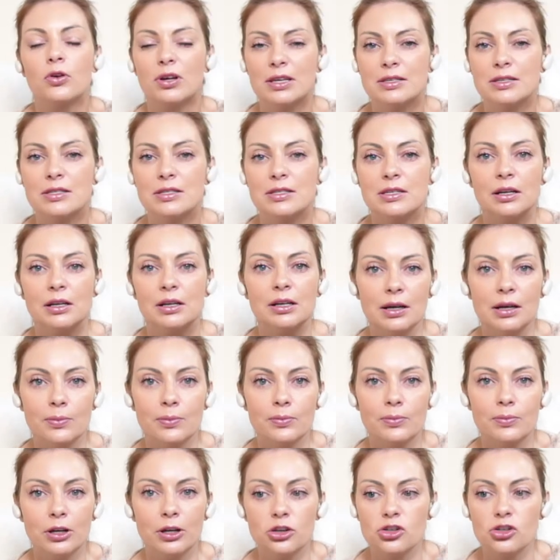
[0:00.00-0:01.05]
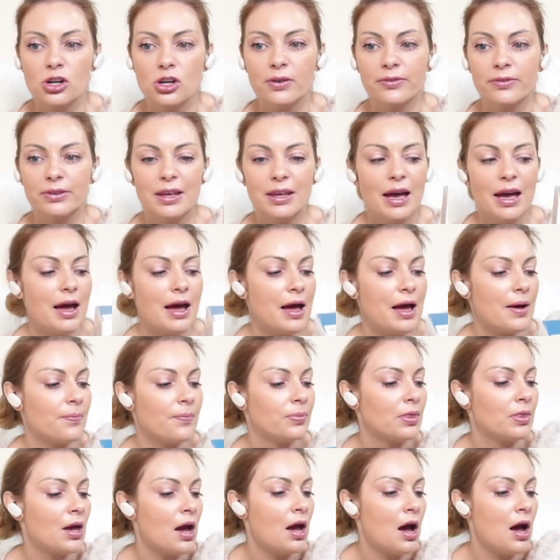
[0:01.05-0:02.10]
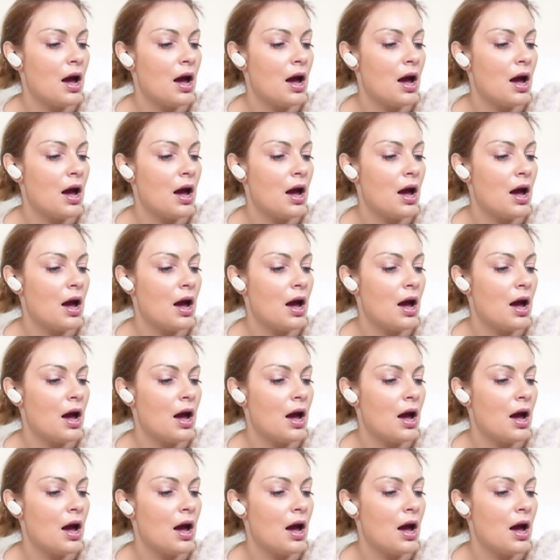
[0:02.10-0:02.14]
you can see clear picture of them.